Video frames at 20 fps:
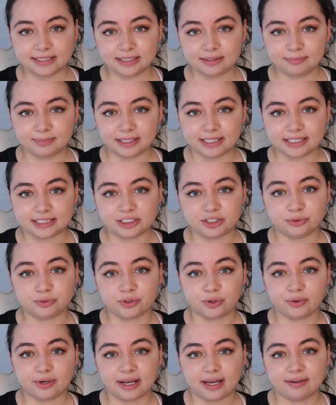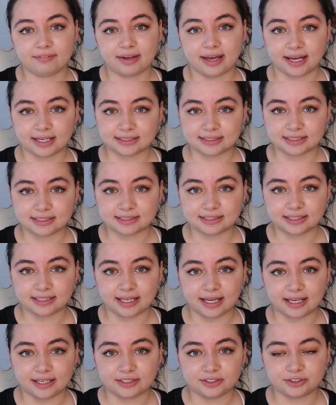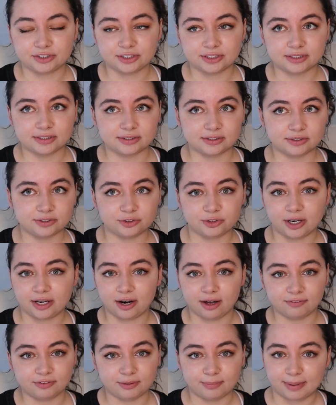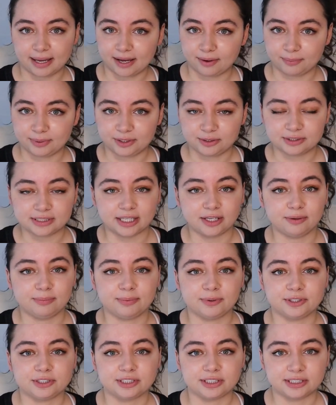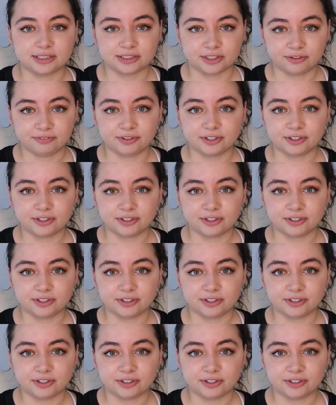ID because you don't have access to that just straight off the bat when you teleport to the